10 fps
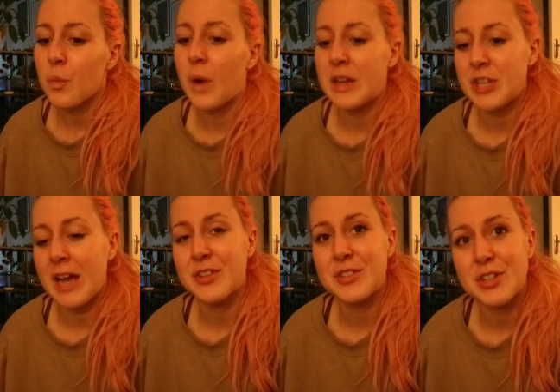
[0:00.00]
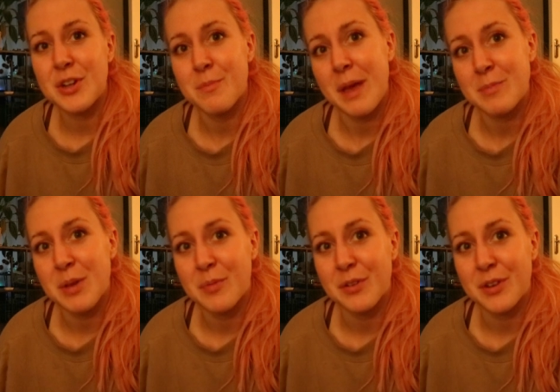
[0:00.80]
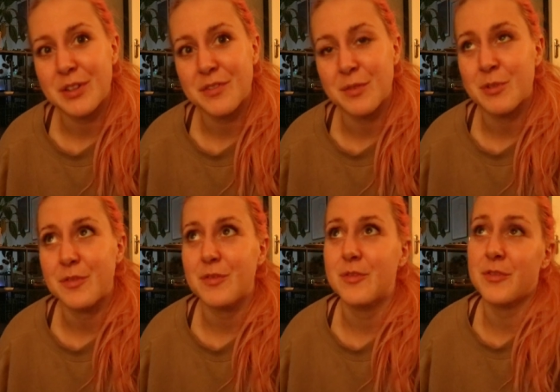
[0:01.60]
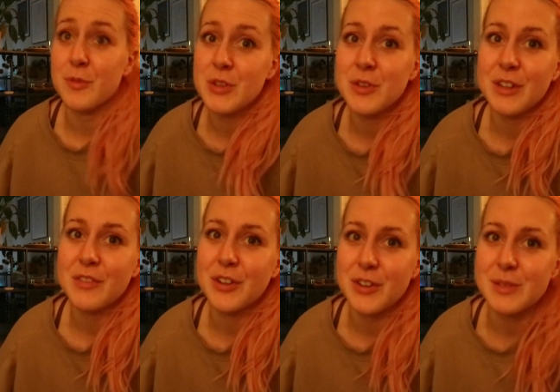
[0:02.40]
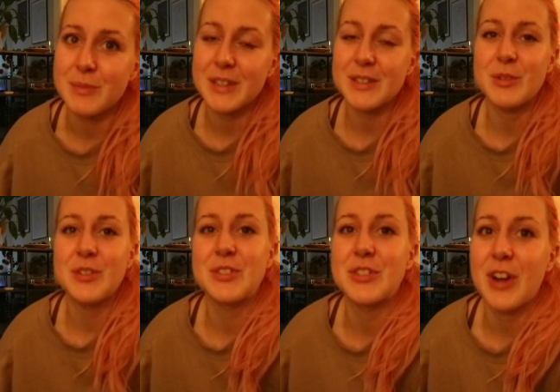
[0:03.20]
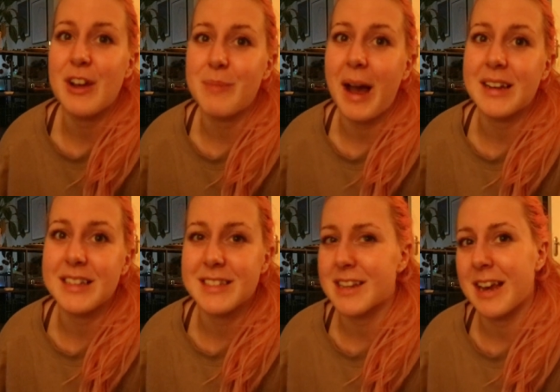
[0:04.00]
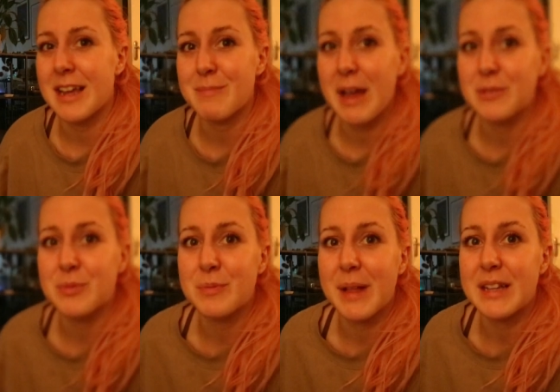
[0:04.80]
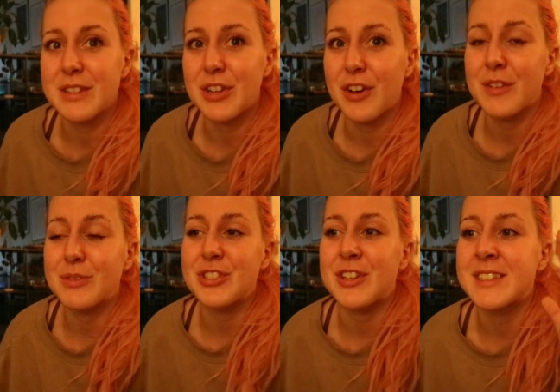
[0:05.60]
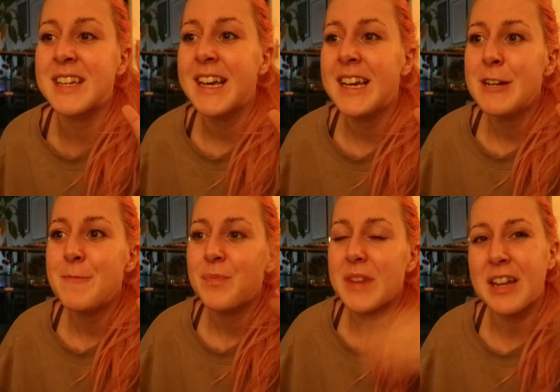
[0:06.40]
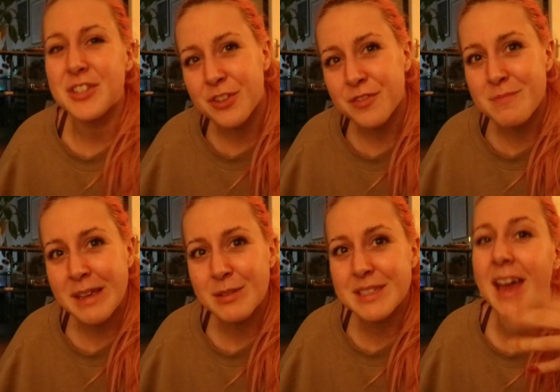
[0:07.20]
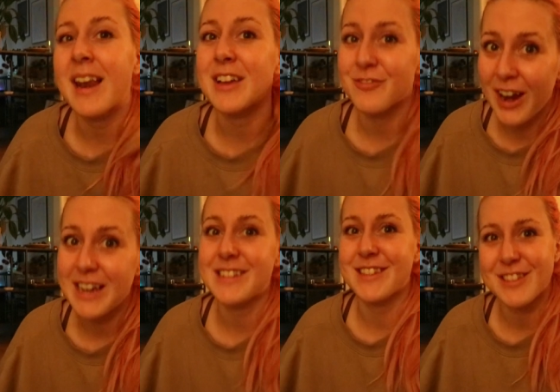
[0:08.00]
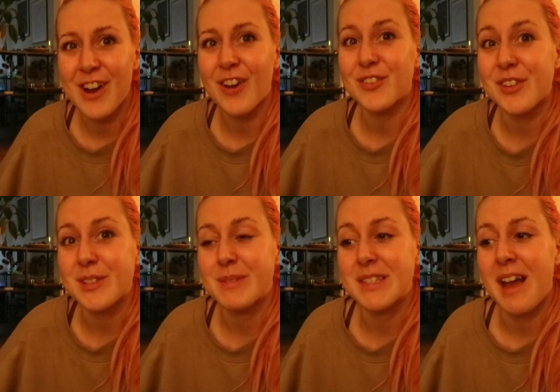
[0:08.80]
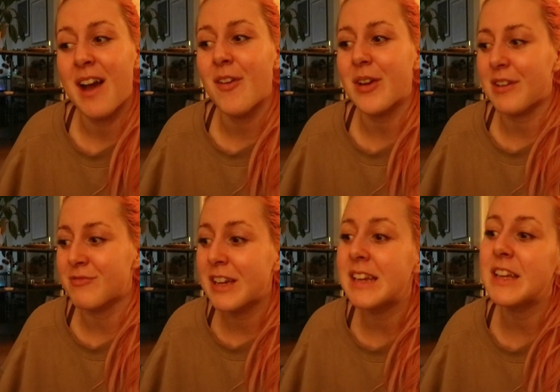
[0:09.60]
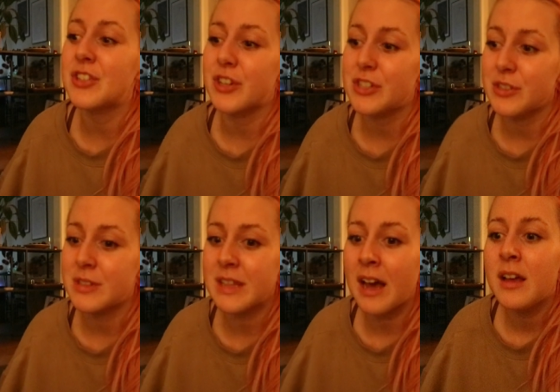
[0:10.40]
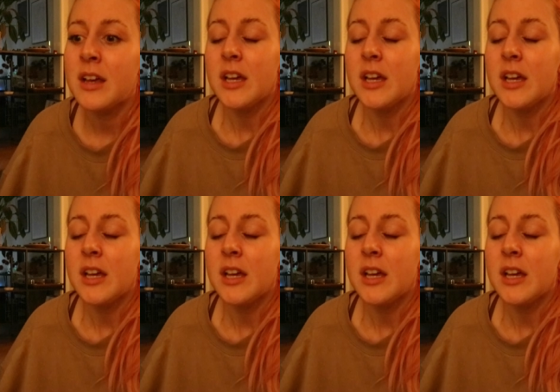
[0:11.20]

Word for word: when Jack used to come pick me up from uni for Christmas, and we used to drive back listening to like Michael Bublé and stuff, it was just, I don't know, for me it was kind of like, right, it's the start of Christmas now, and I really enjoyed doing that.